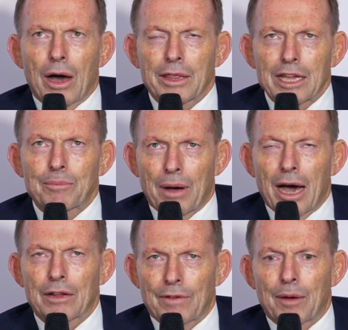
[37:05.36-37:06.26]
think
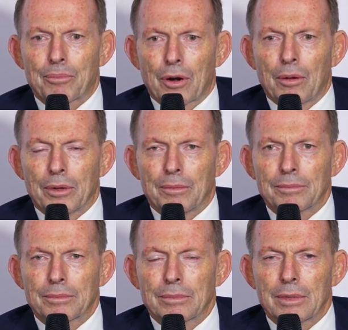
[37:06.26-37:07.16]
part of our
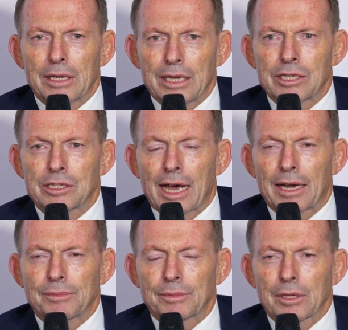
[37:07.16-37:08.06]
problem is
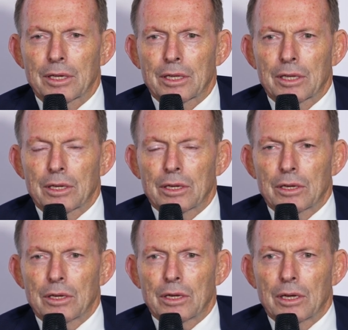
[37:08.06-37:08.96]
that
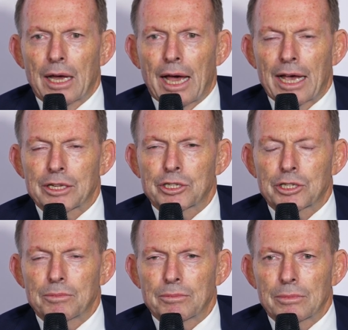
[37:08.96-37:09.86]

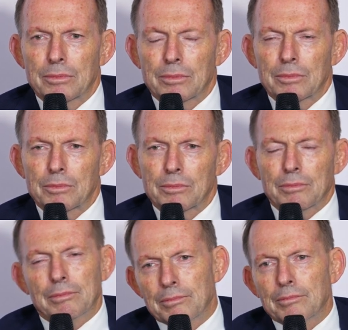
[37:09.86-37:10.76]
as
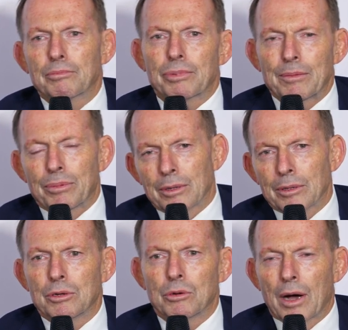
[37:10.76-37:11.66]

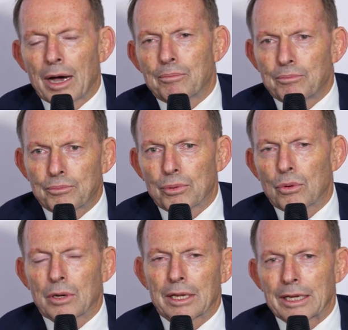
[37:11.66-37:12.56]
people who are
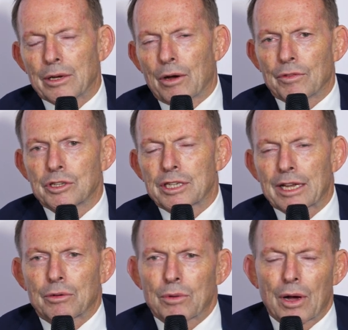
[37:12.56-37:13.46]
broadly of the
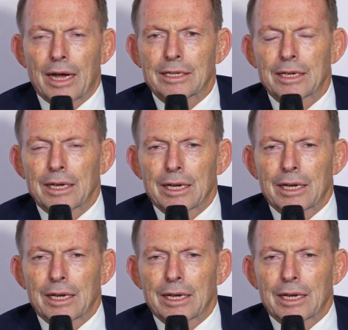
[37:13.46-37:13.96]
centre-right,